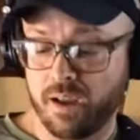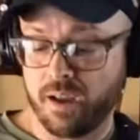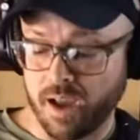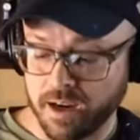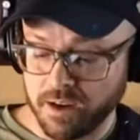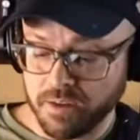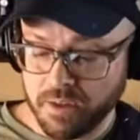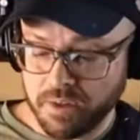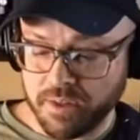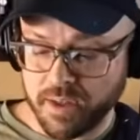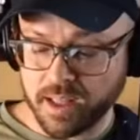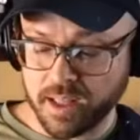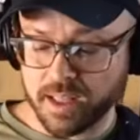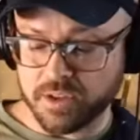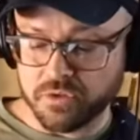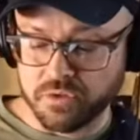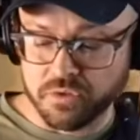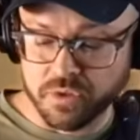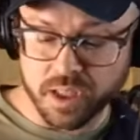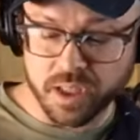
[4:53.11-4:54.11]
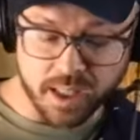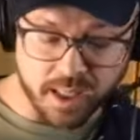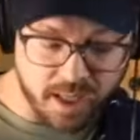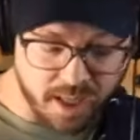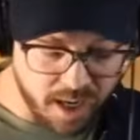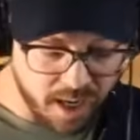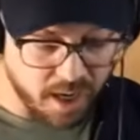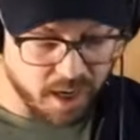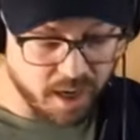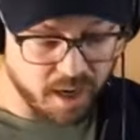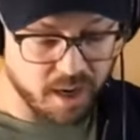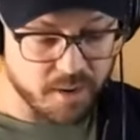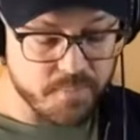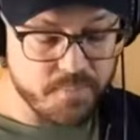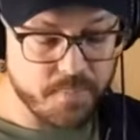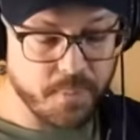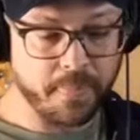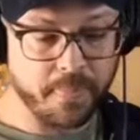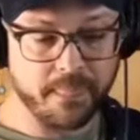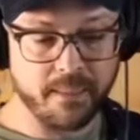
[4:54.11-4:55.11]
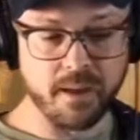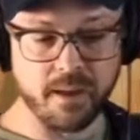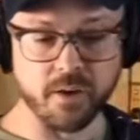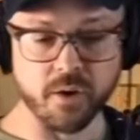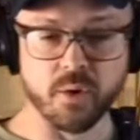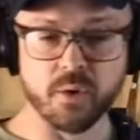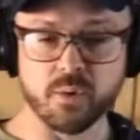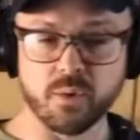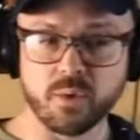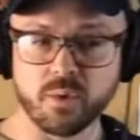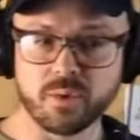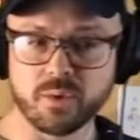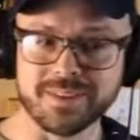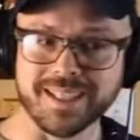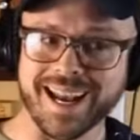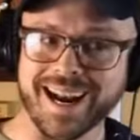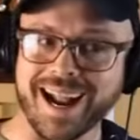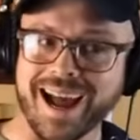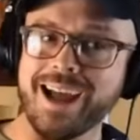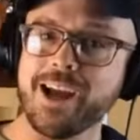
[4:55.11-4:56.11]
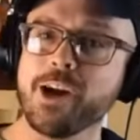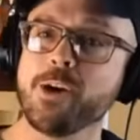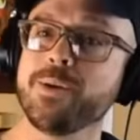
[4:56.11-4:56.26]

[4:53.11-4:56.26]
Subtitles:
Another thing that's really, that I